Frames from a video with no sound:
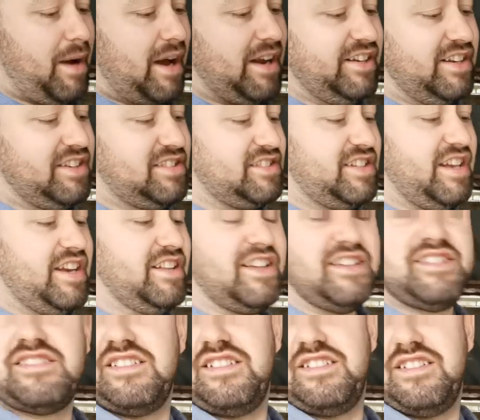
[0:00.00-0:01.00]
Banded
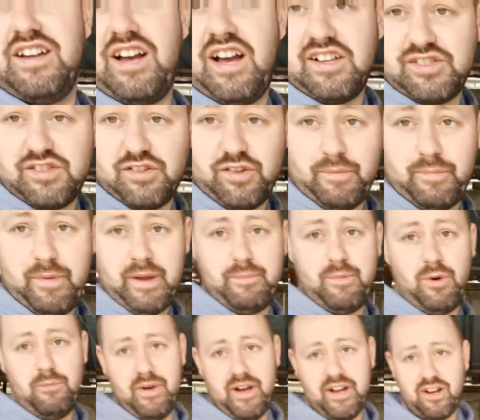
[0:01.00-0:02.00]
Steelies, as other
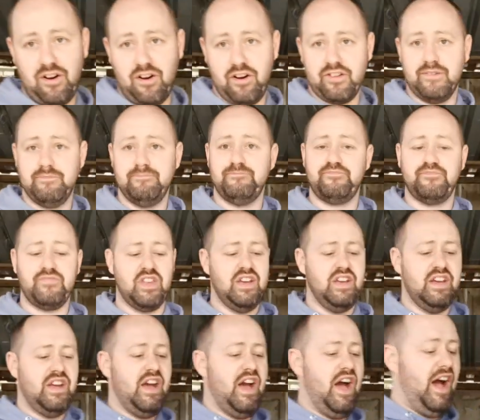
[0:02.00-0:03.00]
people may call them.
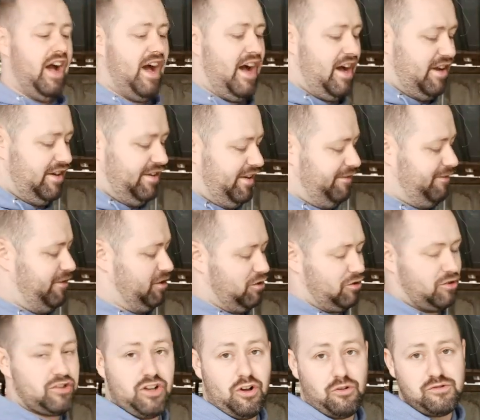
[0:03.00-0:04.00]
And if you
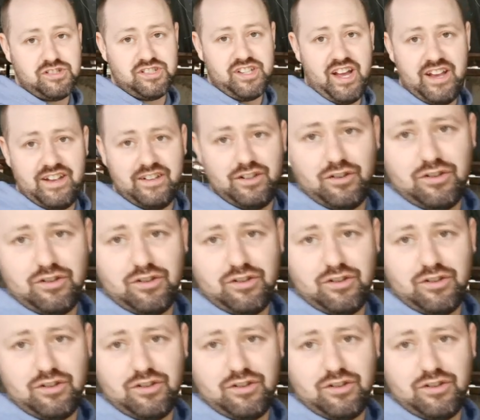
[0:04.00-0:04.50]
look closely